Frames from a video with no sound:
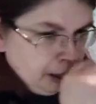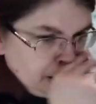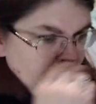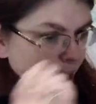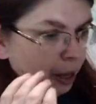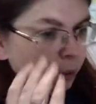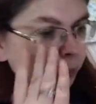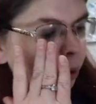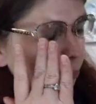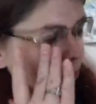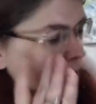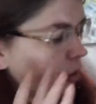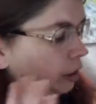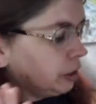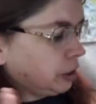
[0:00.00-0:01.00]
And what we're
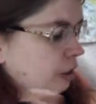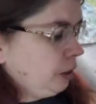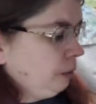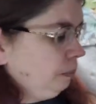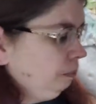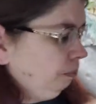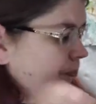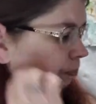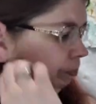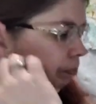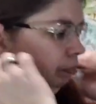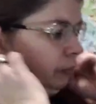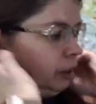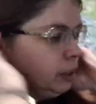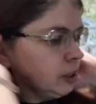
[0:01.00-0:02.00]
gonna do,
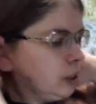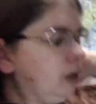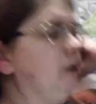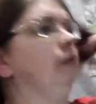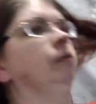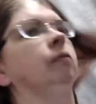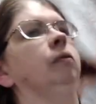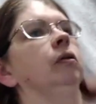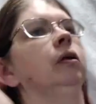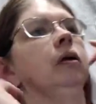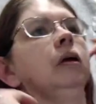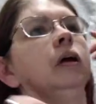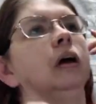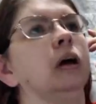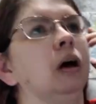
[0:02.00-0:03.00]
so,
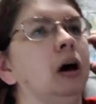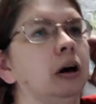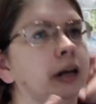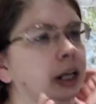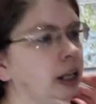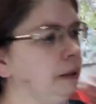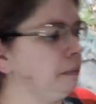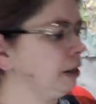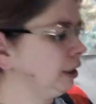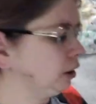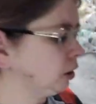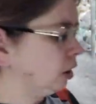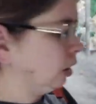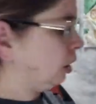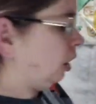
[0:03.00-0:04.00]
okay, let me
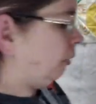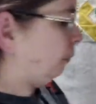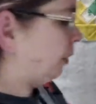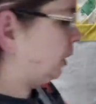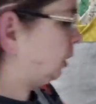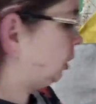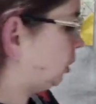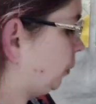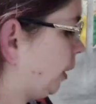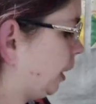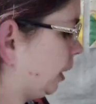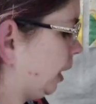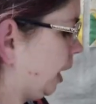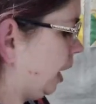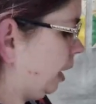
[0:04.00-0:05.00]
start off by
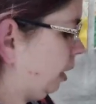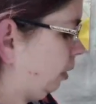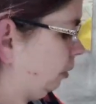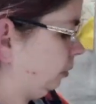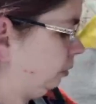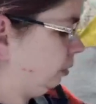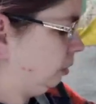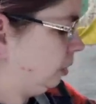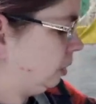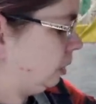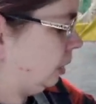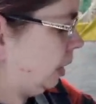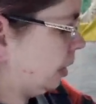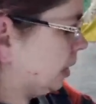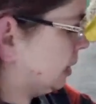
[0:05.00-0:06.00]
showing how to
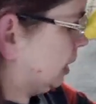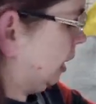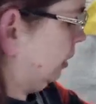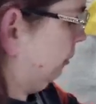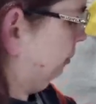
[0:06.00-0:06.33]
lay this out